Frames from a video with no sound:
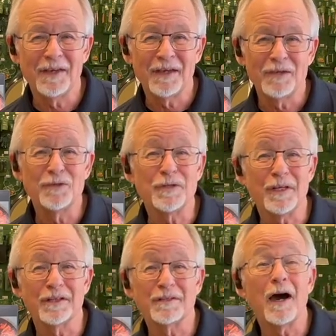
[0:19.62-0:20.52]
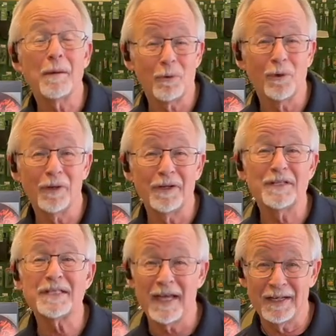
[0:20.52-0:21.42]
using top-quality
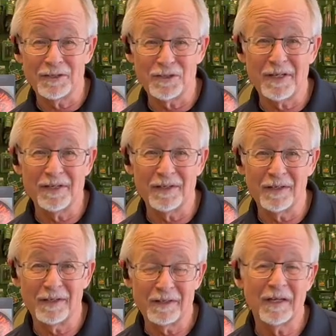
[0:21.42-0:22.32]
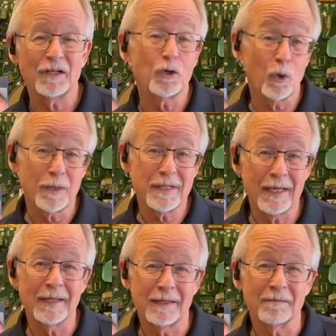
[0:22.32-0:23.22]
stainless steel and
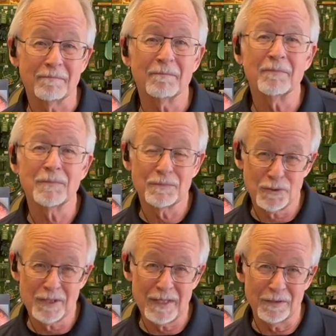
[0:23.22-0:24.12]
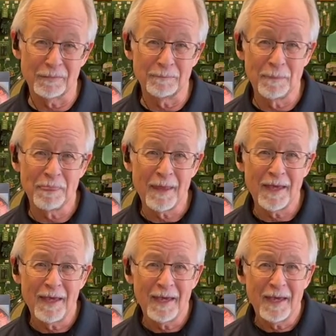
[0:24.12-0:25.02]
Corten steel
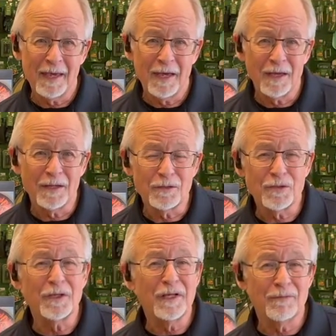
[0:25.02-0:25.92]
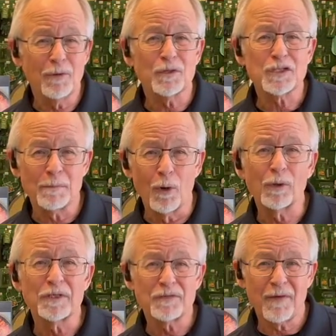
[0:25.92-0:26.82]
to give you a
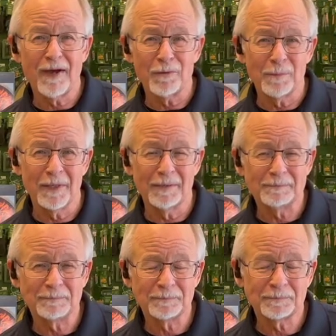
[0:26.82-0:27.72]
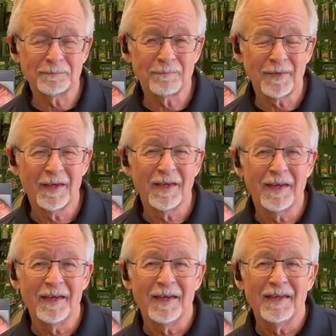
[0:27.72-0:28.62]
smokeless fire pit.
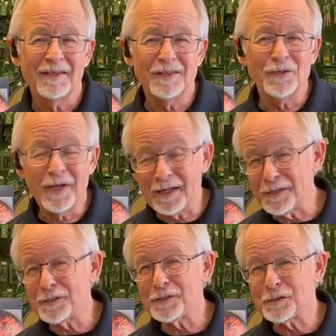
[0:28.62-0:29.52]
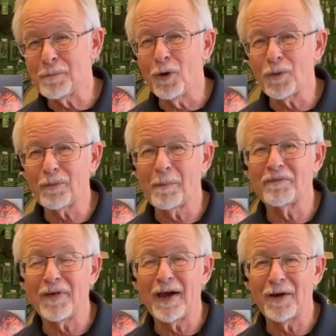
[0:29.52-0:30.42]
You get smoke from a
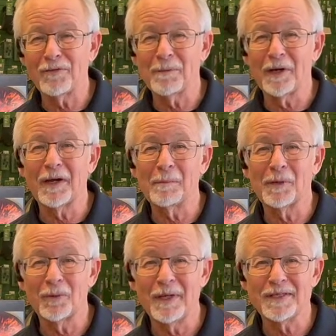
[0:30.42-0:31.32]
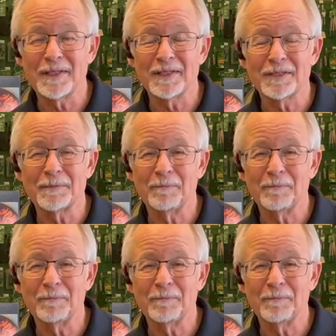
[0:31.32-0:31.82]
fire from a couple of reasons.